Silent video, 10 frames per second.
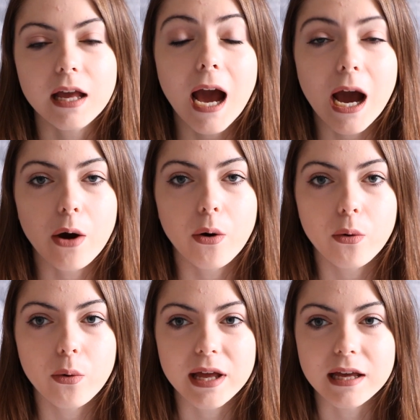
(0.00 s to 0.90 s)

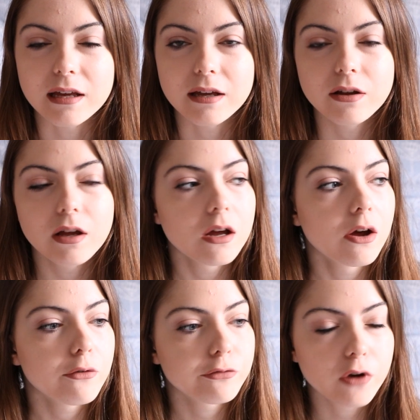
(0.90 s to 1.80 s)
how it
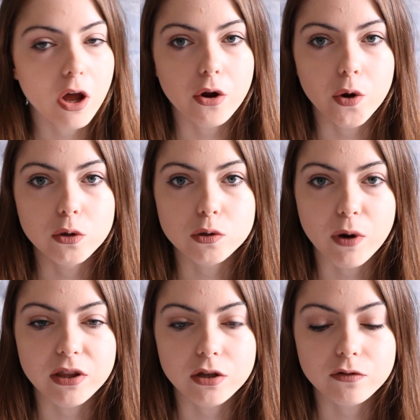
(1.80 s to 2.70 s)
flows,
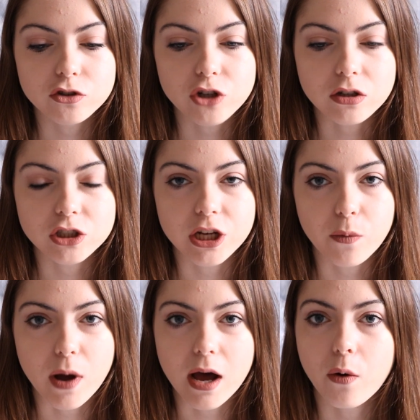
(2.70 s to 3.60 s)
whether you've structured it
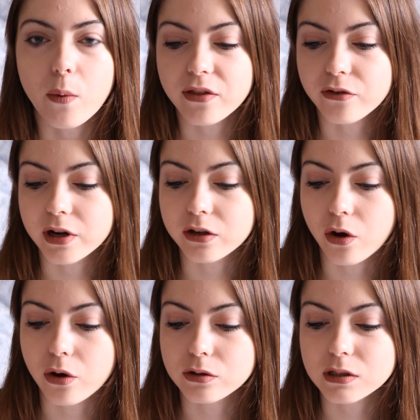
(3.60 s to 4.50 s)
well, whether it
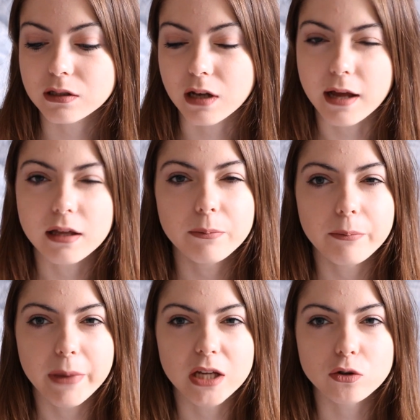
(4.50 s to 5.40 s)
goes like,
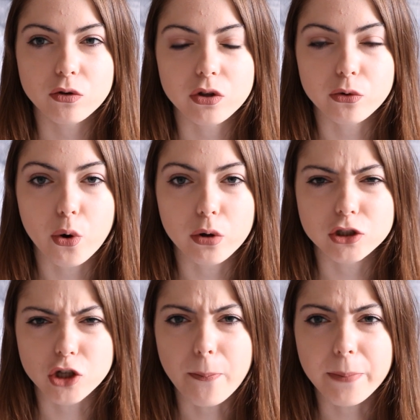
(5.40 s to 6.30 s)
make sure that you're not
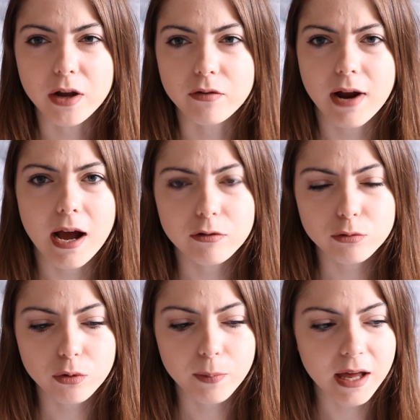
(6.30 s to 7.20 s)
jumping around all
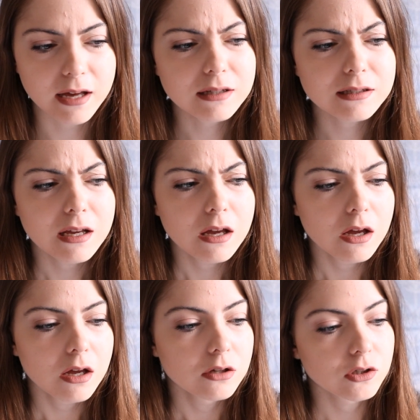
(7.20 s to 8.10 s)
the place.
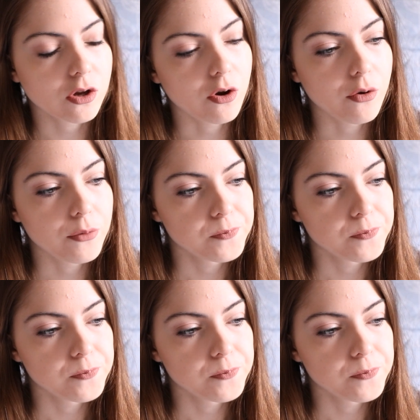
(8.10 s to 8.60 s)
So